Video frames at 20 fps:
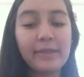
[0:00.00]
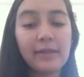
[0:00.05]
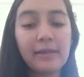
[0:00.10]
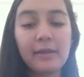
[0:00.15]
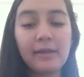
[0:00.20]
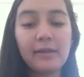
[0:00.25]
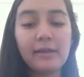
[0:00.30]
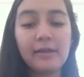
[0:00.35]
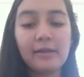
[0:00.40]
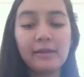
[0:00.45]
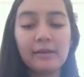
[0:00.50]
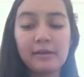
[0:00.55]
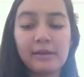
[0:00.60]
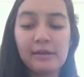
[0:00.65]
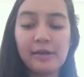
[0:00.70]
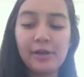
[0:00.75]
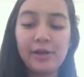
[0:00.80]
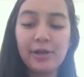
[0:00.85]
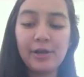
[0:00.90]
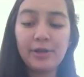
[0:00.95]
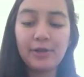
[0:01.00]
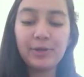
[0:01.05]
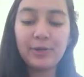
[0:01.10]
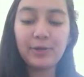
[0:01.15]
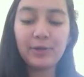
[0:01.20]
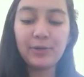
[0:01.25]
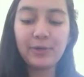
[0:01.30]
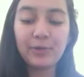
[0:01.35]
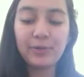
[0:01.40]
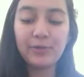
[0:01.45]

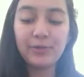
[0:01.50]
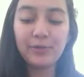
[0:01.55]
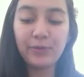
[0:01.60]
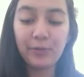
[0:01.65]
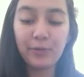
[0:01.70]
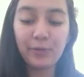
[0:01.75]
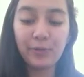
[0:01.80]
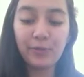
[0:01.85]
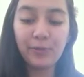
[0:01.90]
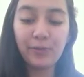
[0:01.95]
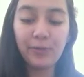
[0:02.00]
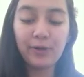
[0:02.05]
The fourth